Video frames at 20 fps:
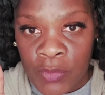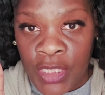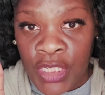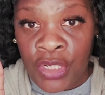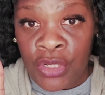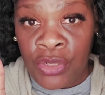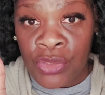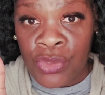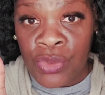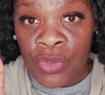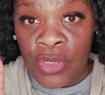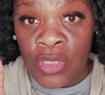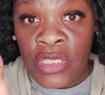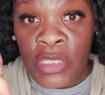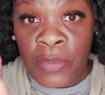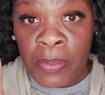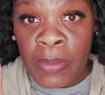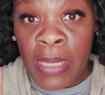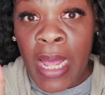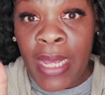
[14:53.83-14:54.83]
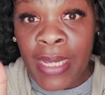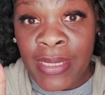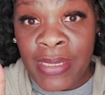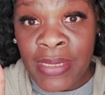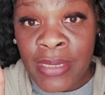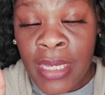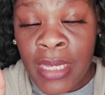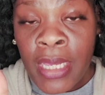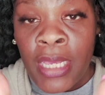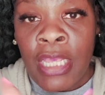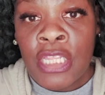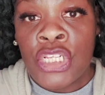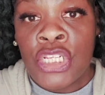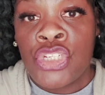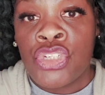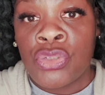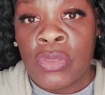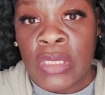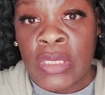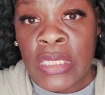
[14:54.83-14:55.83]
geared towards supplies
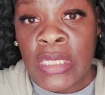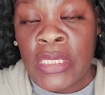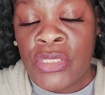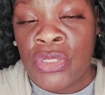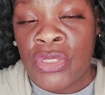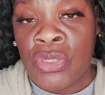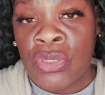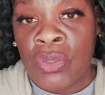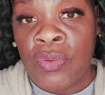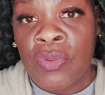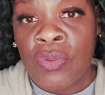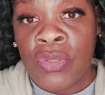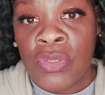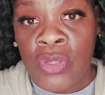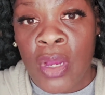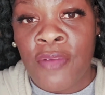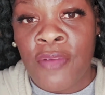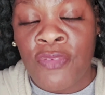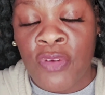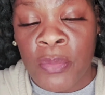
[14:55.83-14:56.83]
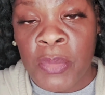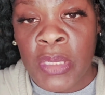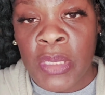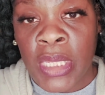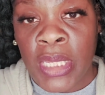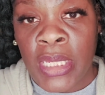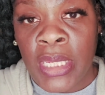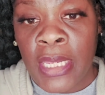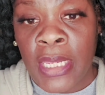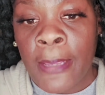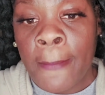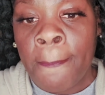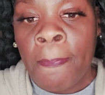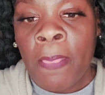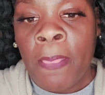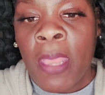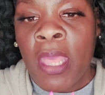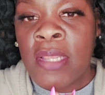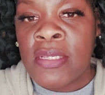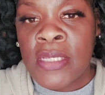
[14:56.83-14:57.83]
that you'll need to start formulating
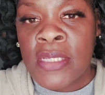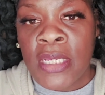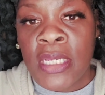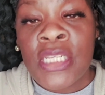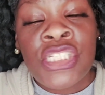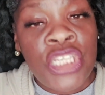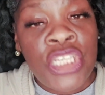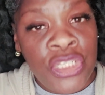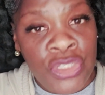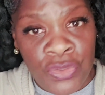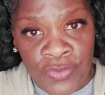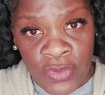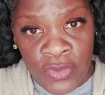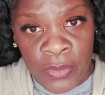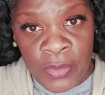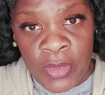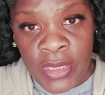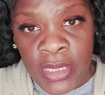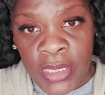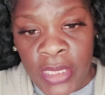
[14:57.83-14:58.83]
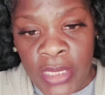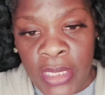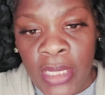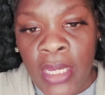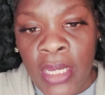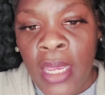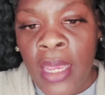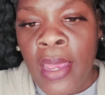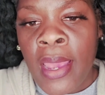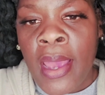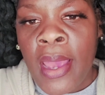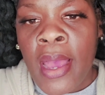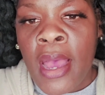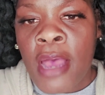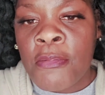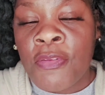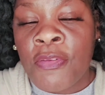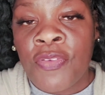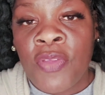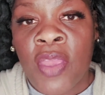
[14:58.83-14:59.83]
and to continue formulating.
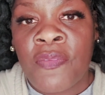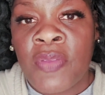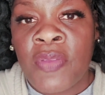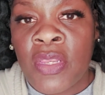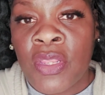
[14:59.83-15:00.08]
If you have